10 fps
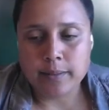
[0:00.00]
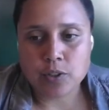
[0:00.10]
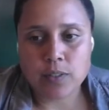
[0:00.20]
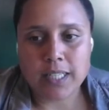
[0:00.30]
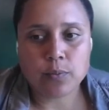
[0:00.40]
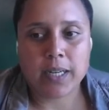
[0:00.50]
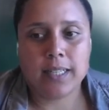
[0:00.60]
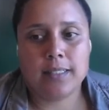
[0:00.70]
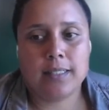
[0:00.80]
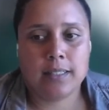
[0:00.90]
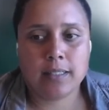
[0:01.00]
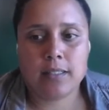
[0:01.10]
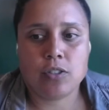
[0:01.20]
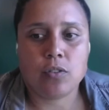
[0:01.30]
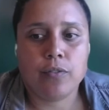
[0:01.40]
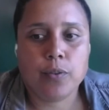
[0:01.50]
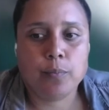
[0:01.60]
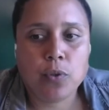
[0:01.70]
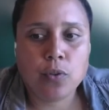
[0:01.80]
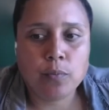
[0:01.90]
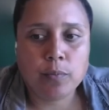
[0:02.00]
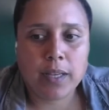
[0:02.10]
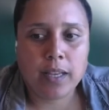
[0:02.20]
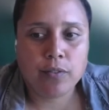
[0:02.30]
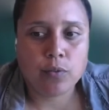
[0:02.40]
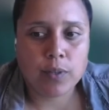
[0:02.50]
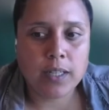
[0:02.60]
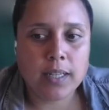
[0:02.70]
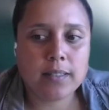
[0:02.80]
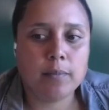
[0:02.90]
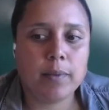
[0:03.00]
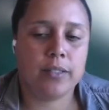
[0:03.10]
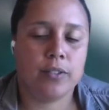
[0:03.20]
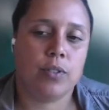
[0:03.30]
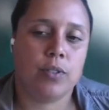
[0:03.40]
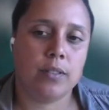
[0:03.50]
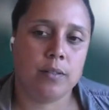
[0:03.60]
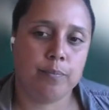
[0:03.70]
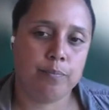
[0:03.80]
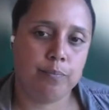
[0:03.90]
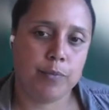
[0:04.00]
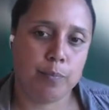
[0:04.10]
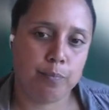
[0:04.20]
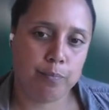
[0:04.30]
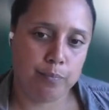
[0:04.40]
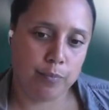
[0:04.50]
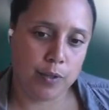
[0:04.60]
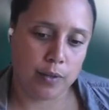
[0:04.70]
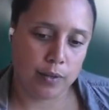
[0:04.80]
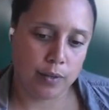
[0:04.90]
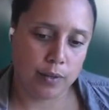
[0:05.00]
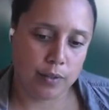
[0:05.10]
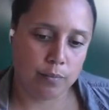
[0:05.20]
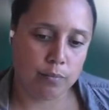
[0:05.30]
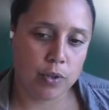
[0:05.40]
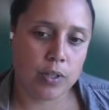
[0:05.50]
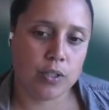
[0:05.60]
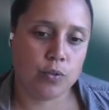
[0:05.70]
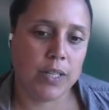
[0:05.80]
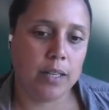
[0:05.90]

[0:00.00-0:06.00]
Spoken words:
So that's why there's this call for human behavioral realism, and so the model is